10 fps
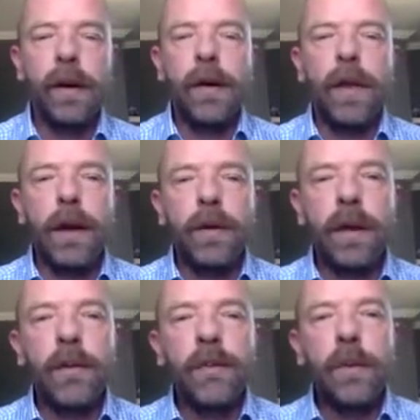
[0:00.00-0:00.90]
Now,
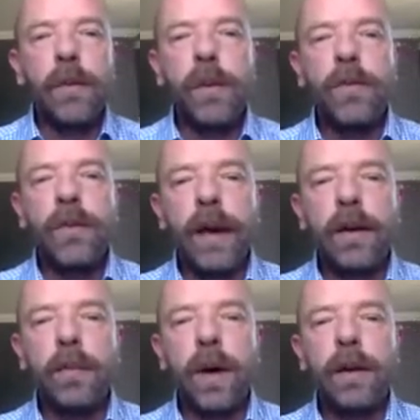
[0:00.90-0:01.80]
the instrument will
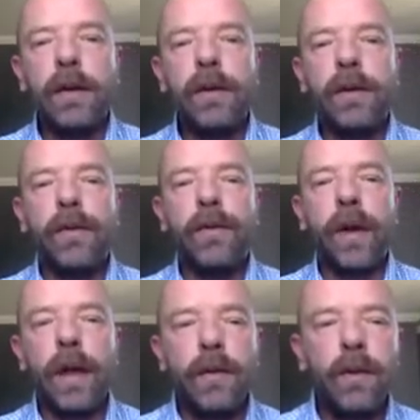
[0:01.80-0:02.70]
cycle
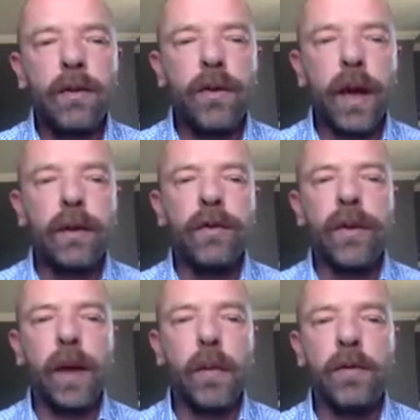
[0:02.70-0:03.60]
molecules into the
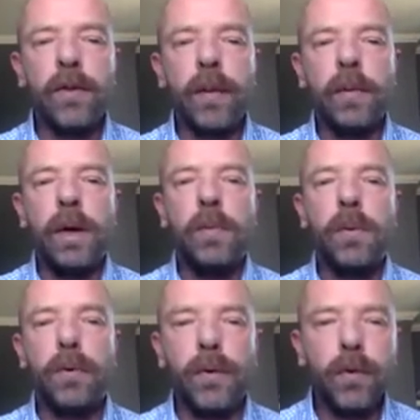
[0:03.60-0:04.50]
channels, image them,
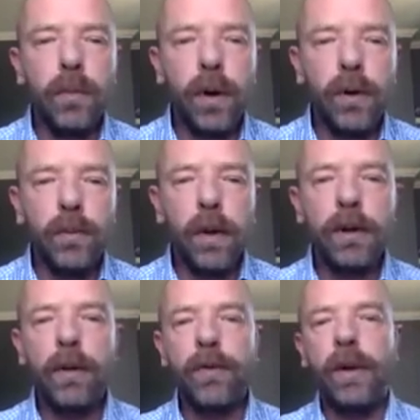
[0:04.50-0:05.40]
pull new
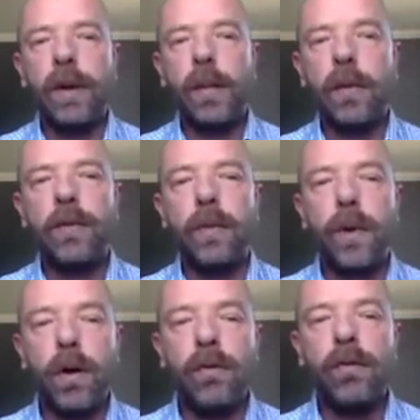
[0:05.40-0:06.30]
molecules and image
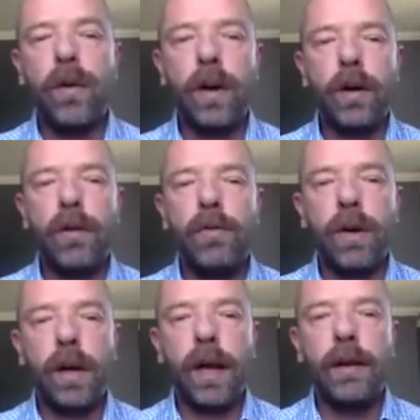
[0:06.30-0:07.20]
them over and
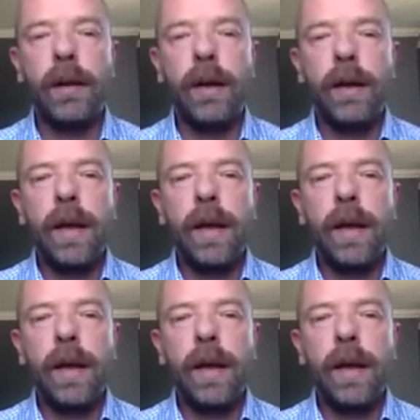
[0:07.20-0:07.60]
over again.